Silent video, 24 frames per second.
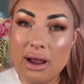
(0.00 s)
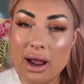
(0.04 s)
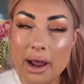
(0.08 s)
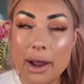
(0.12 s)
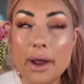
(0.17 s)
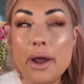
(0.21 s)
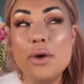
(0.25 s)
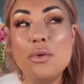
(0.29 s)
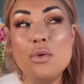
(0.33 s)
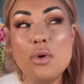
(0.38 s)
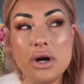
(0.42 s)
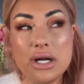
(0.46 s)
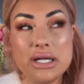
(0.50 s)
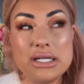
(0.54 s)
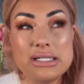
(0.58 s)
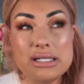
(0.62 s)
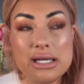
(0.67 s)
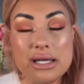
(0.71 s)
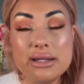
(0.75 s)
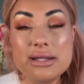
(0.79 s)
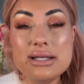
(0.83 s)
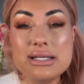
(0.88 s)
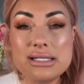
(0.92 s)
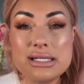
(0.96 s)
I wanna
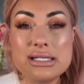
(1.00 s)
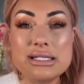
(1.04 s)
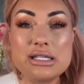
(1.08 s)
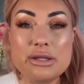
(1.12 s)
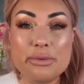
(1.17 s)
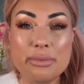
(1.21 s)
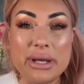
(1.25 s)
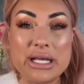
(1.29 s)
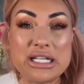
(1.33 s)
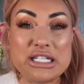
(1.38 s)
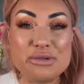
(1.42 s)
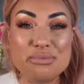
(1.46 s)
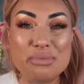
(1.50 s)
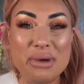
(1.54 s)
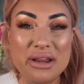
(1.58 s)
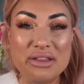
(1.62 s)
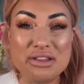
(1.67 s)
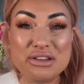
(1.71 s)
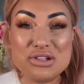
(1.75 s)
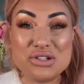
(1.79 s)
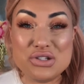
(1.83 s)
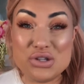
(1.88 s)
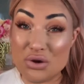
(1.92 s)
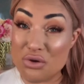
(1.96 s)
say this is the best
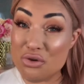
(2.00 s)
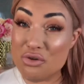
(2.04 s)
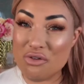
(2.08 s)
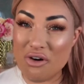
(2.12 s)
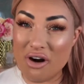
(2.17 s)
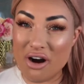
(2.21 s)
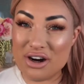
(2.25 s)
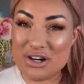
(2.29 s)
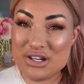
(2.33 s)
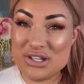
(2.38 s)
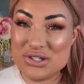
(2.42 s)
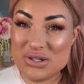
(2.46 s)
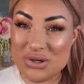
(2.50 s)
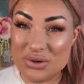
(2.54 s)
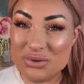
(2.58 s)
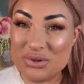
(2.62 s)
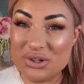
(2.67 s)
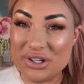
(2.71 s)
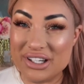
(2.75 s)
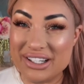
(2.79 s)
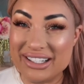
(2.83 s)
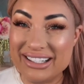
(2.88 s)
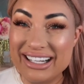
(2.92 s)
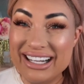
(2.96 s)
month so far, so
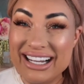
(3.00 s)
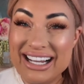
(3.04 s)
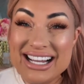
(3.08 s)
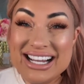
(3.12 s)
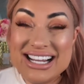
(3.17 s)
good.